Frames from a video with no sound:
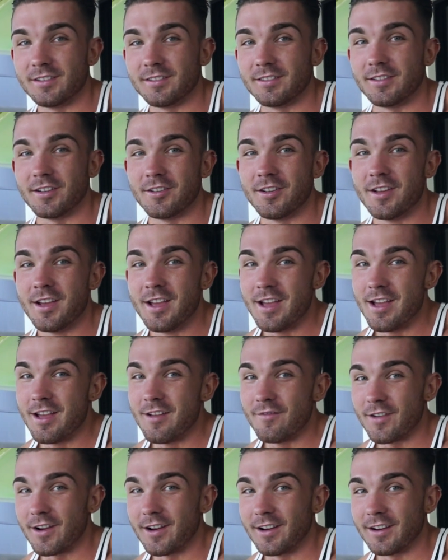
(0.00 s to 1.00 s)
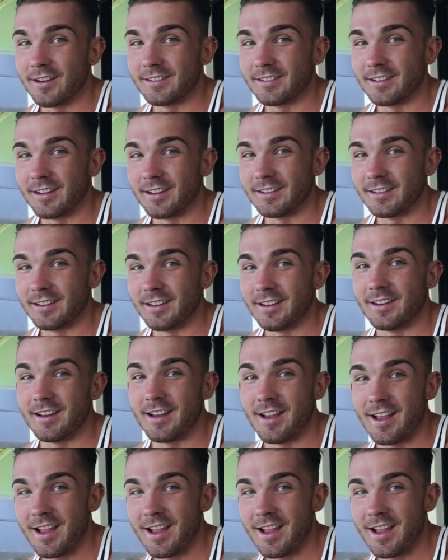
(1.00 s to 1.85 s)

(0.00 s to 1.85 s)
So very excited.